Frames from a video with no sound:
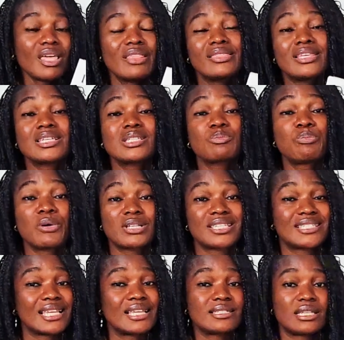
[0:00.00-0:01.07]
This book
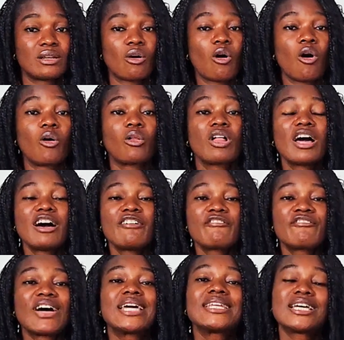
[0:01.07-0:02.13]
says it all.
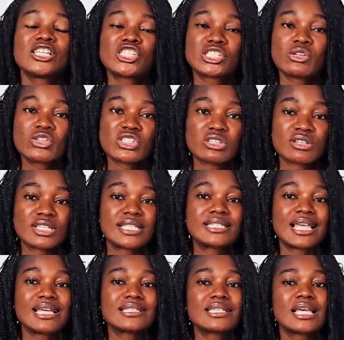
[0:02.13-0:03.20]
Financial
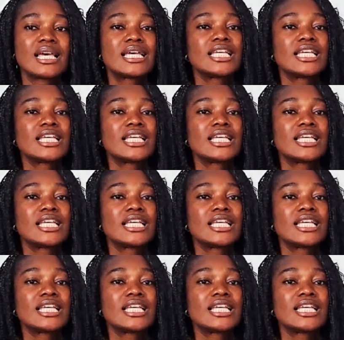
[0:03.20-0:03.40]
success